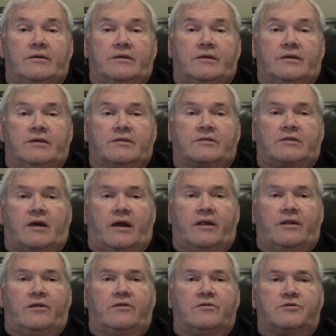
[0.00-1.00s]

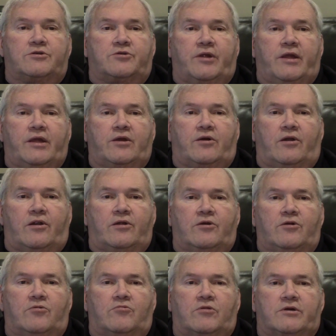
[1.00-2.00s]
entire train
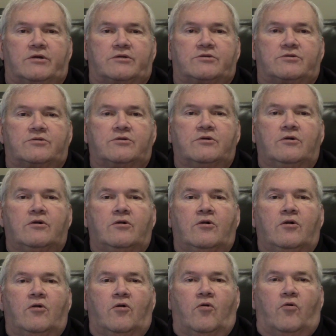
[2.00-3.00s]
cargo list
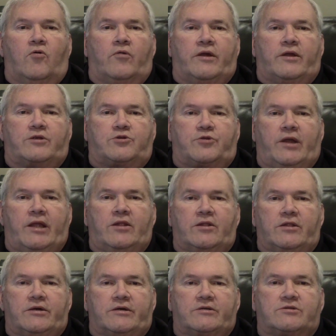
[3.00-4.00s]
or a train
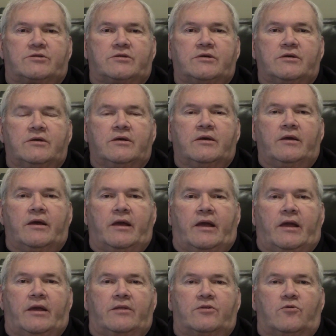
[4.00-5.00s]
list
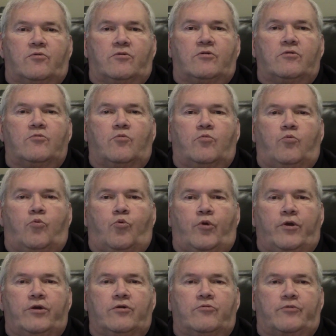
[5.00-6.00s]
and or
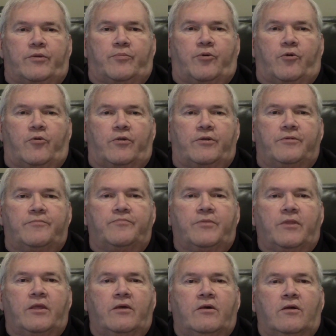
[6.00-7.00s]
wheel report.
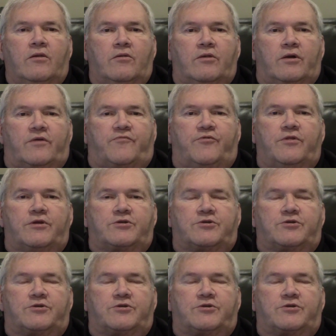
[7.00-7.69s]
Look for the